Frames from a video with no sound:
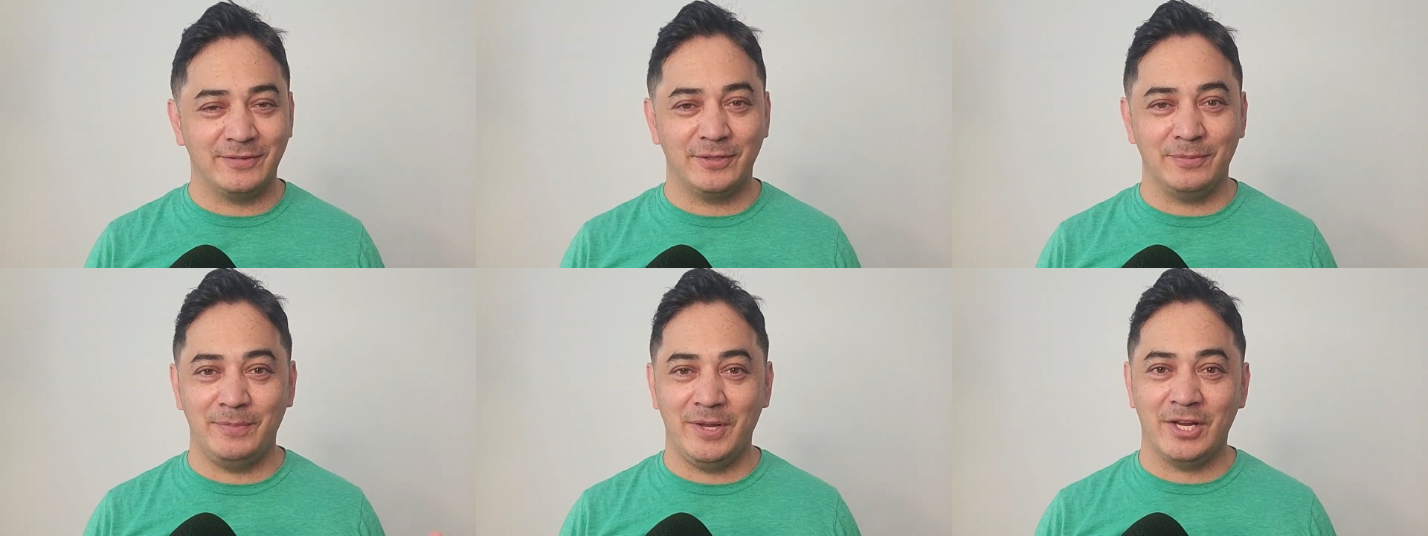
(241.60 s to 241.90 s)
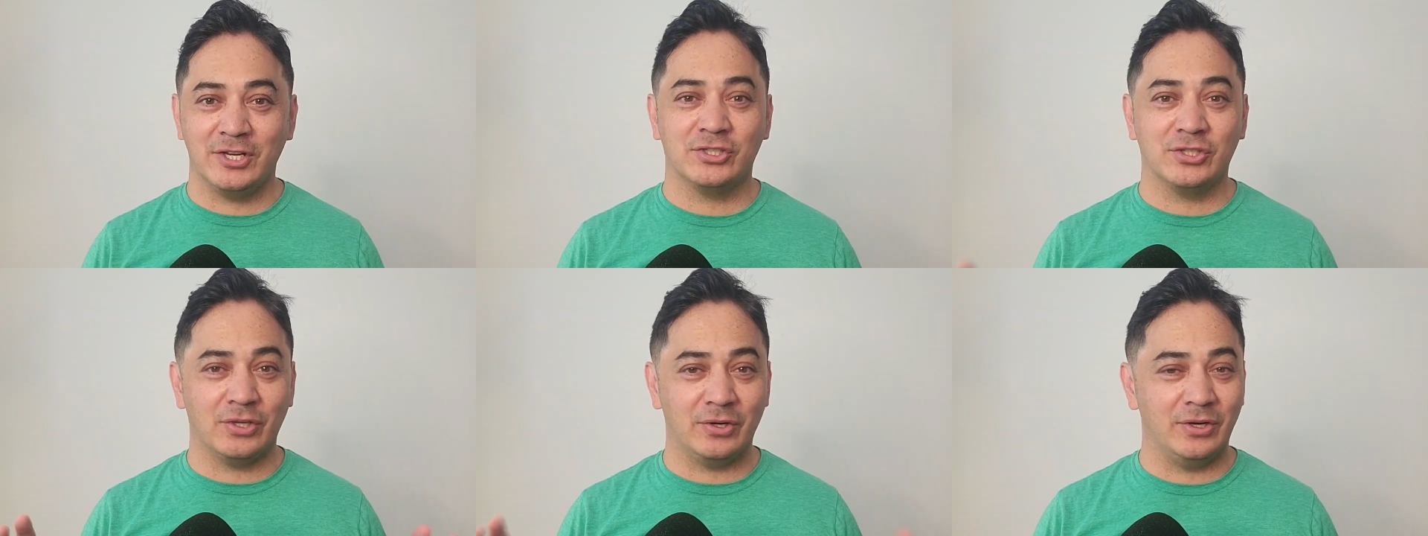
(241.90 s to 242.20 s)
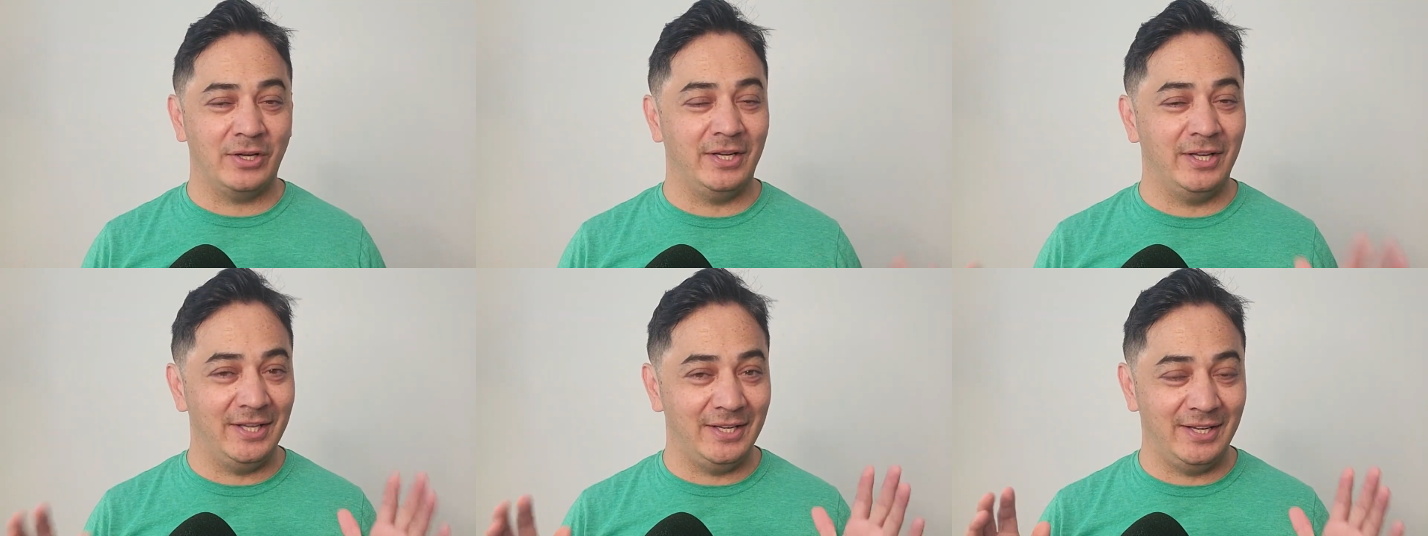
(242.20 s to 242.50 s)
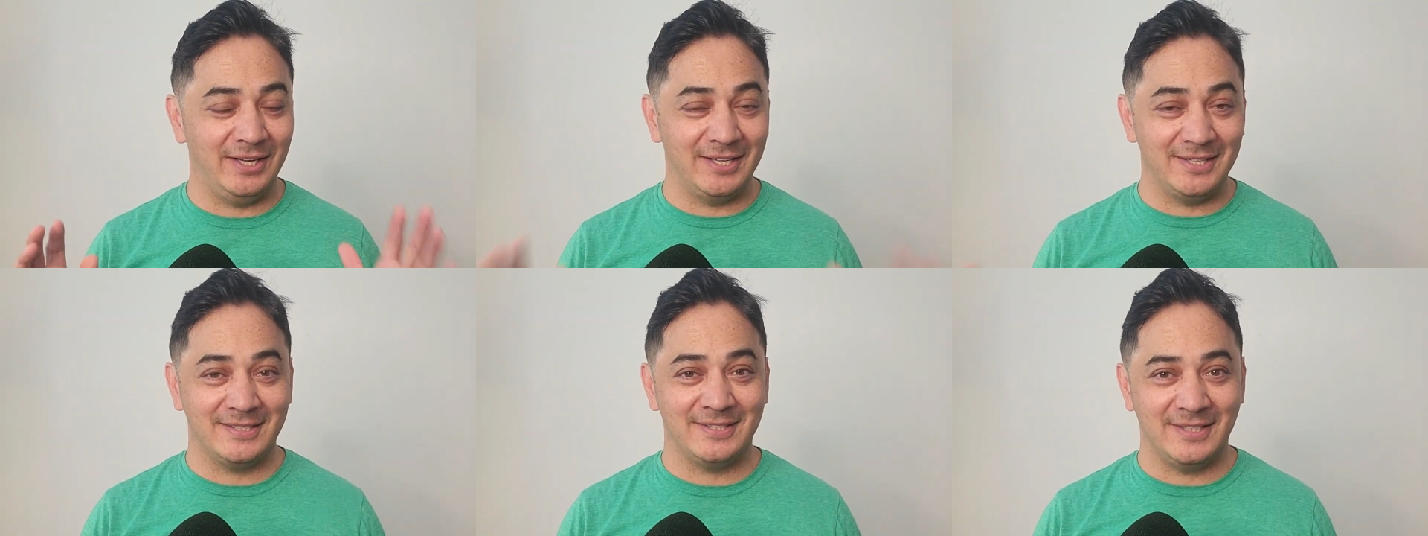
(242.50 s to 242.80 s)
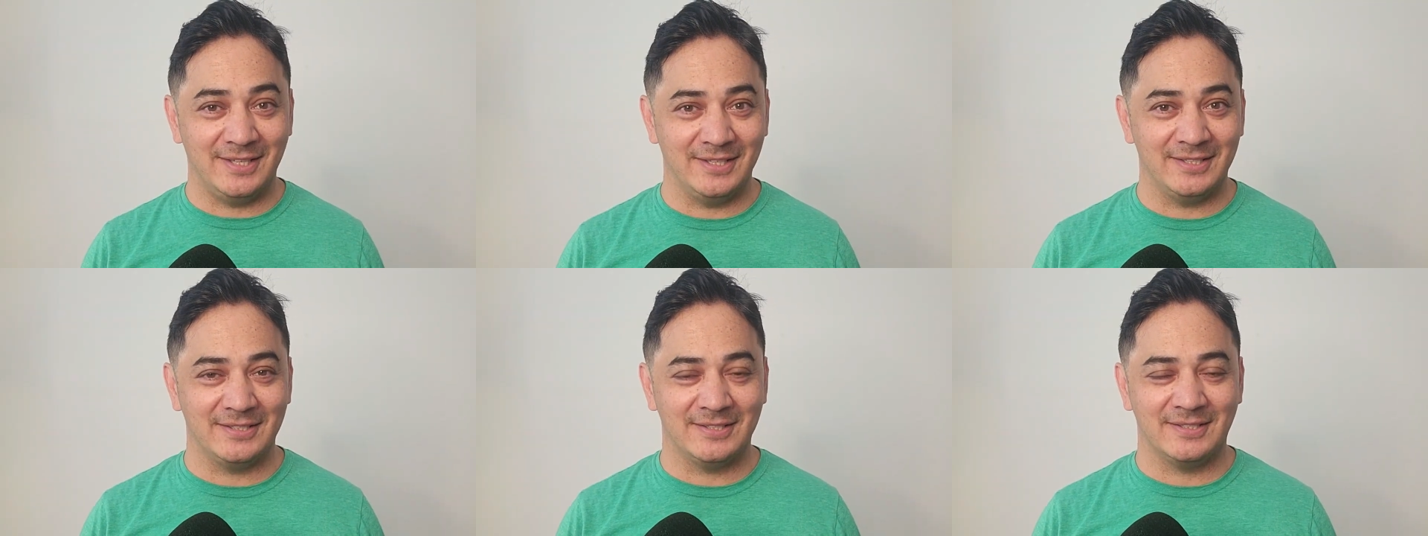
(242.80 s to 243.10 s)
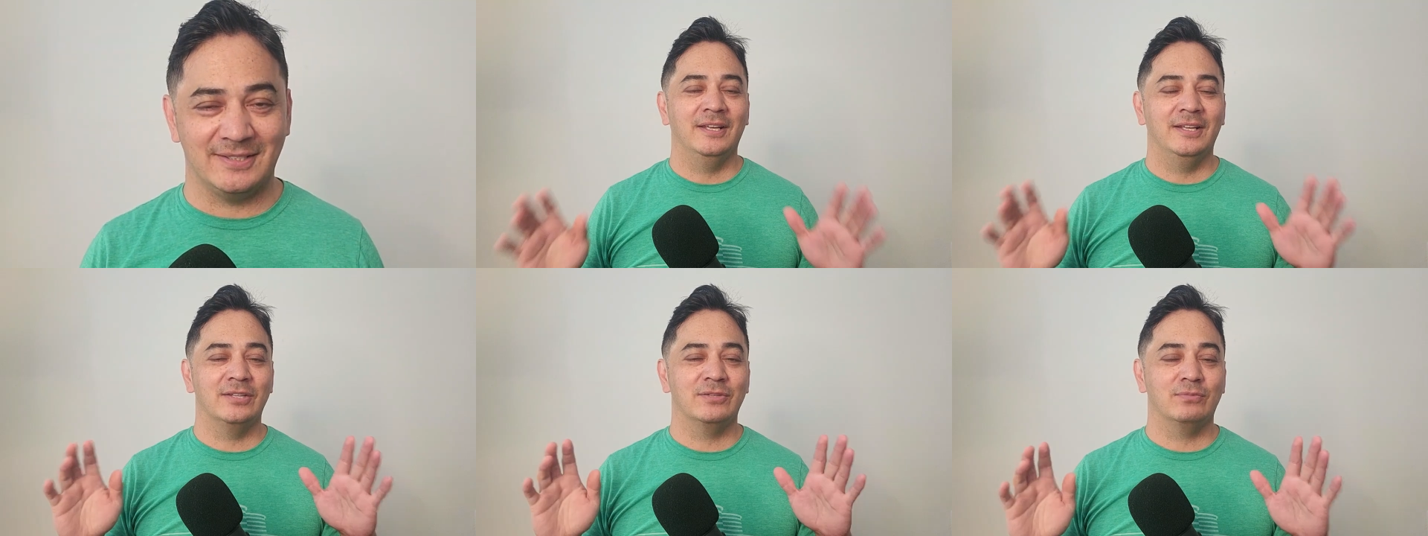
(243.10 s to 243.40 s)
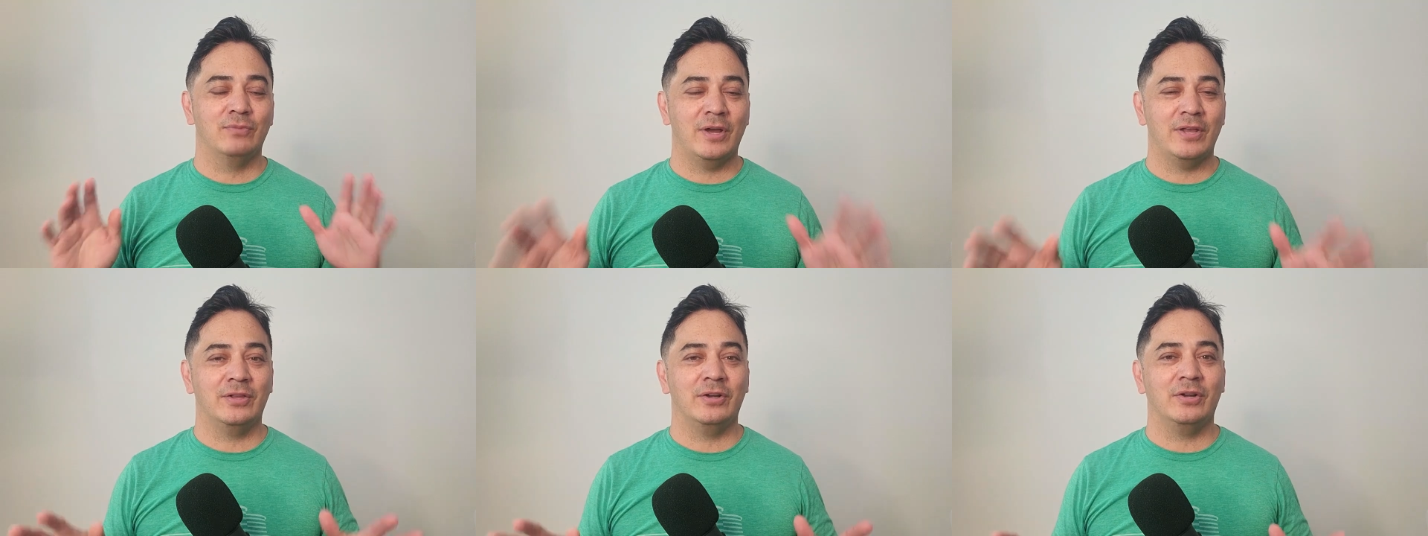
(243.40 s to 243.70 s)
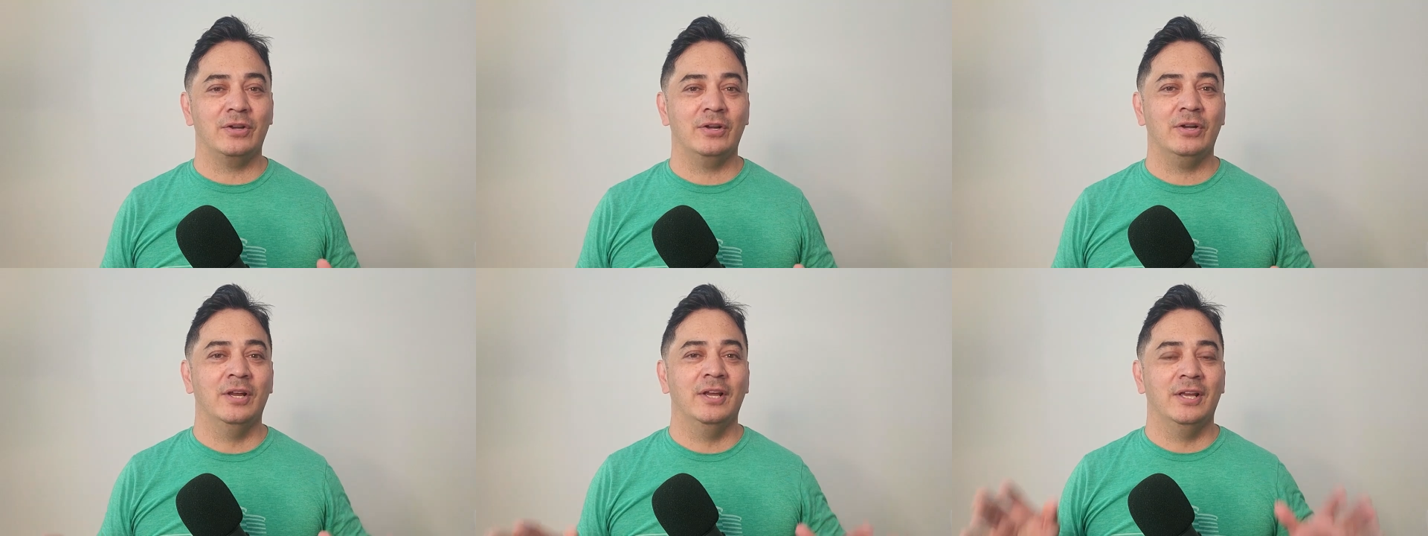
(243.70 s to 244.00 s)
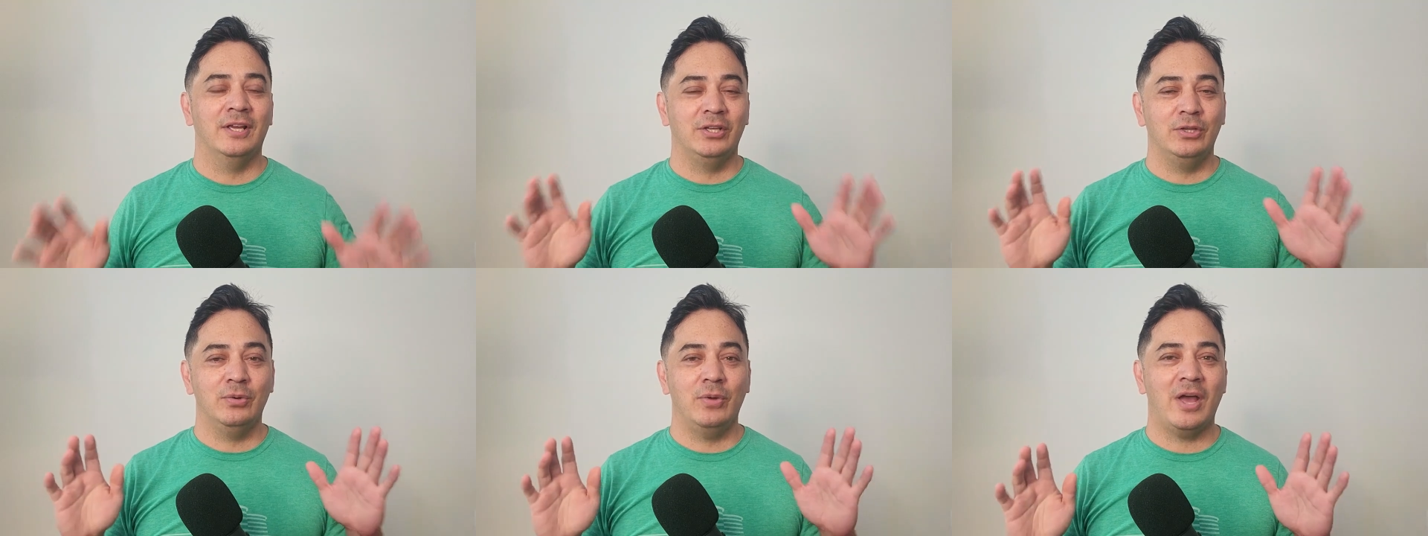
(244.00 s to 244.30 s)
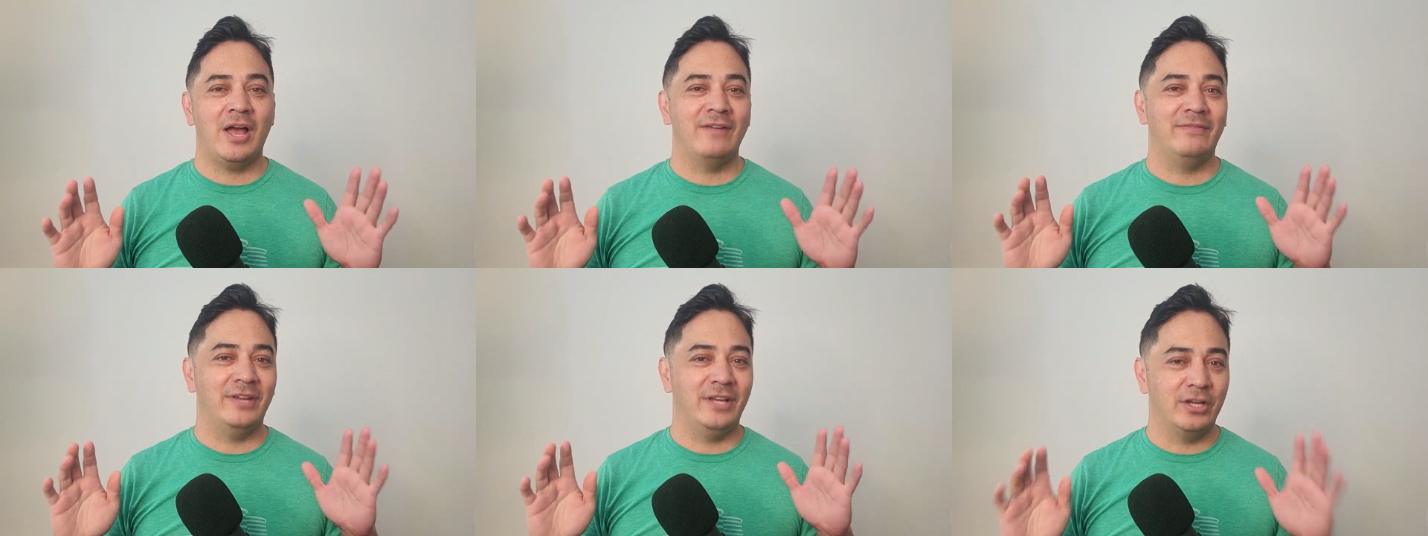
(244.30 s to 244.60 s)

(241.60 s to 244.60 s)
to make sure it exists is whether you have a